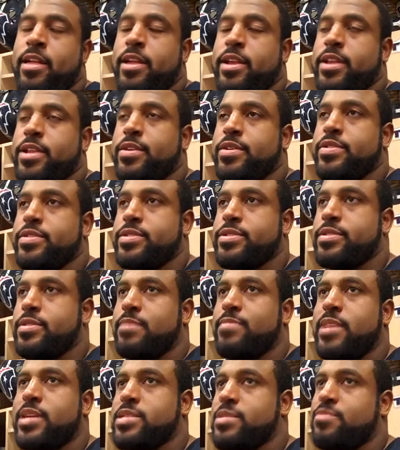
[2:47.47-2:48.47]
you know,
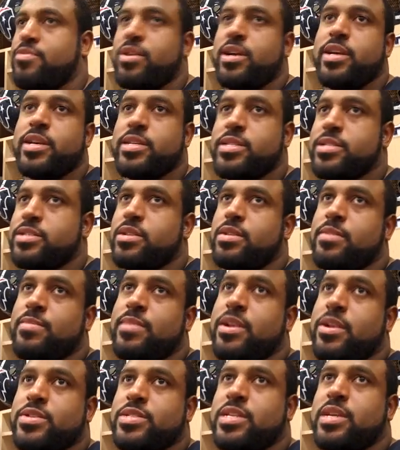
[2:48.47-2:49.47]
I'm not surprised. I'm
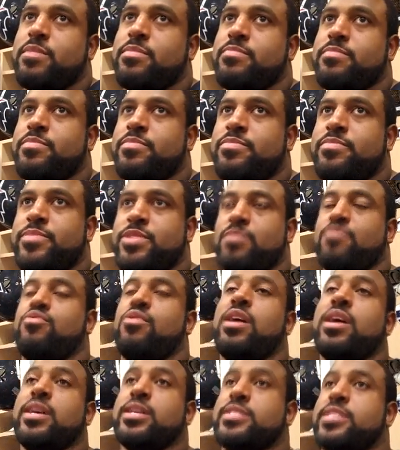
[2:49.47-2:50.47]
not going to say I'm
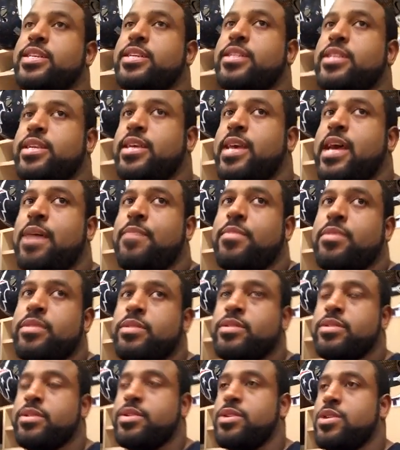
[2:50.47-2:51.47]
surprised that it happened,